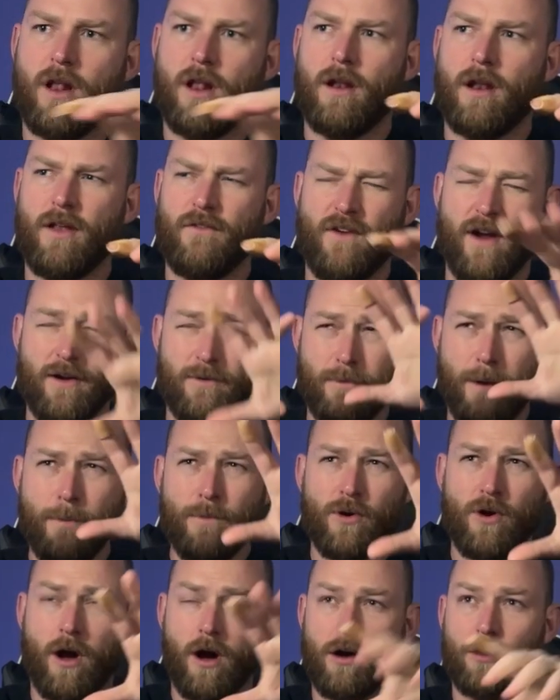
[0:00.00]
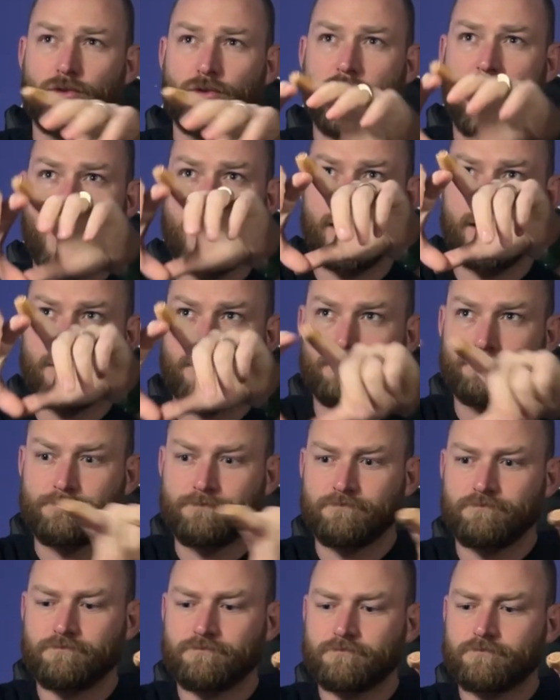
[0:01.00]
if I remember all right,
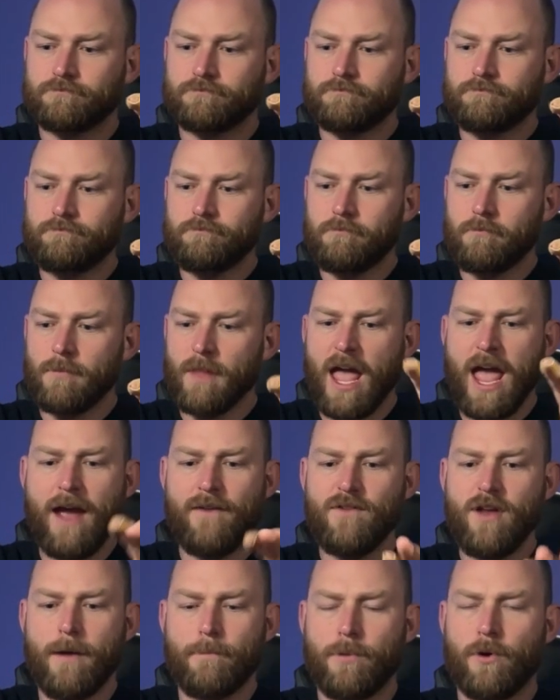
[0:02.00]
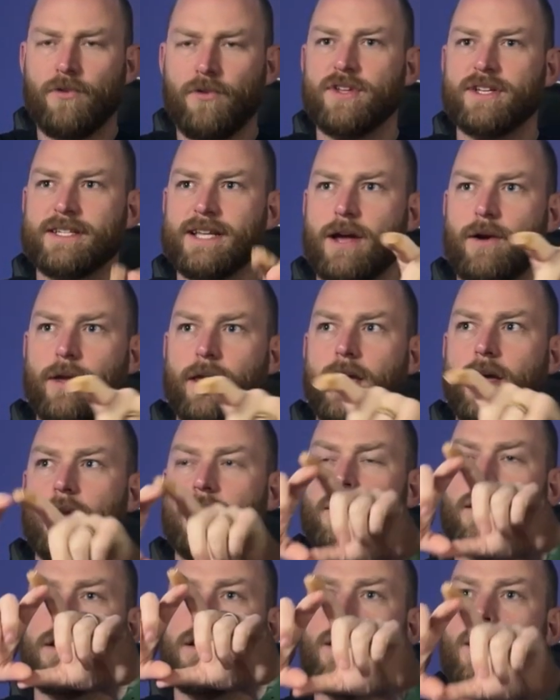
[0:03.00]
I have not pulled this out yet,